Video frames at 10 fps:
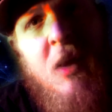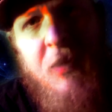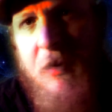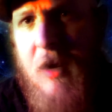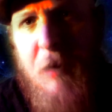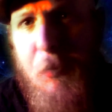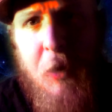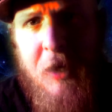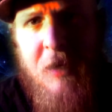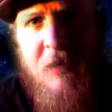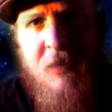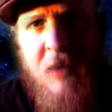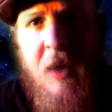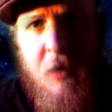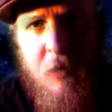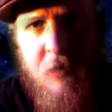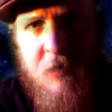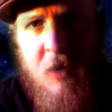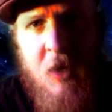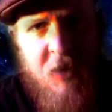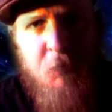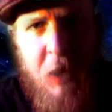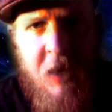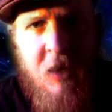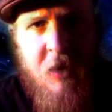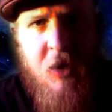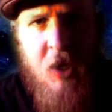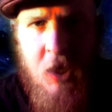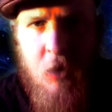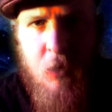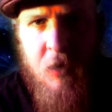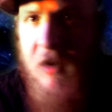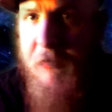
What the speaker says: that are operating in cells, speaking in code, and